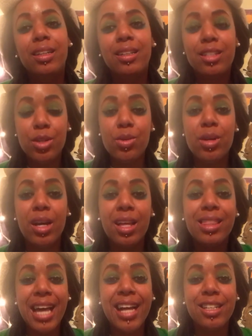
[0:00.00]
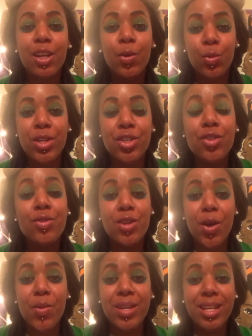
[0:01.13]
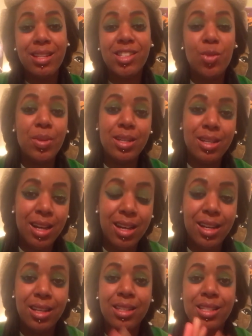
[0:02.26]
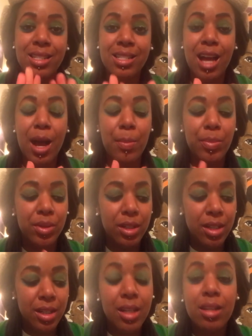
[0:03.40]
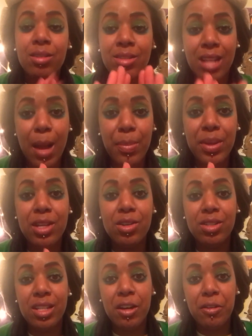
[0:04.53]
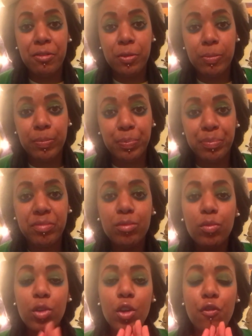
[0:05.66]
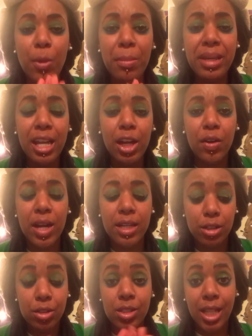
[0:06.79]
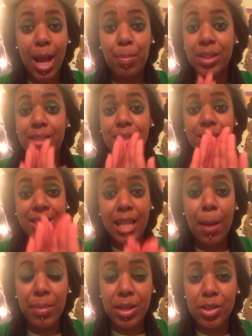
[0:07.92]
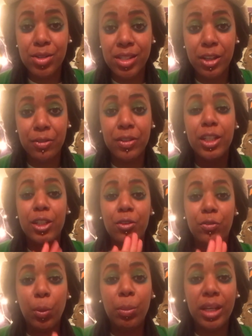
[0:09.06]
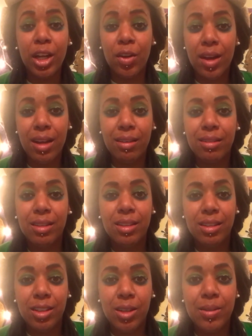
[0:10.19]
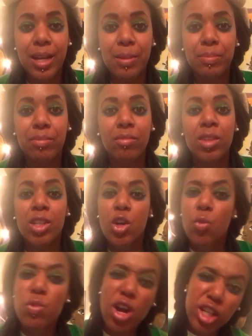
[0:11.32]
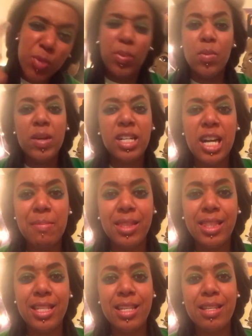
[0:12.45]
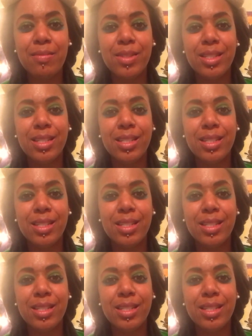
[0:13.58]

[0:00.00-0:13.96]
do that which needs to be done. Stop stopping yourself from being great. Stop stopping yourself from being great. Okay? We are exploring common themes.